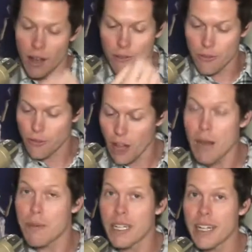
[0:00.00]

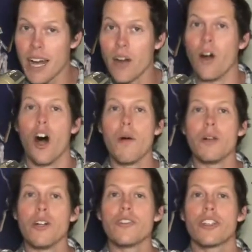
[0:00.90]
Flopping it out. Home
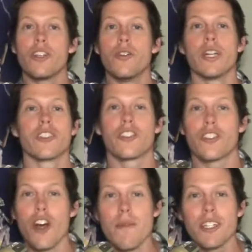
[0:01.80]
Alone 2 is
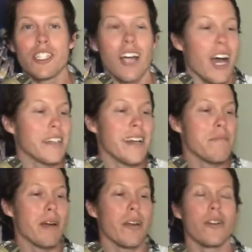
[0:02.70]
so much goddamn
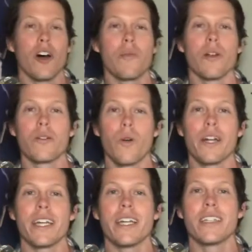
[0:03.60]
better than Home Alone
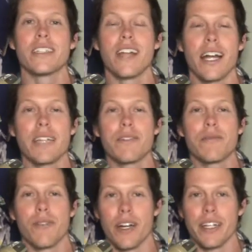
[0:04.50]
1, it is not even
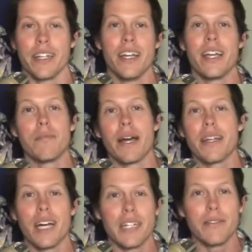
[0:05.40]
funny. And by
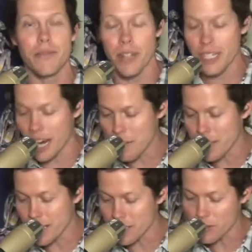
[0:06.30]
not even funny, I mean
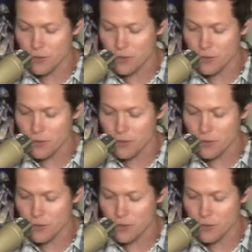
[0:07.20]
it is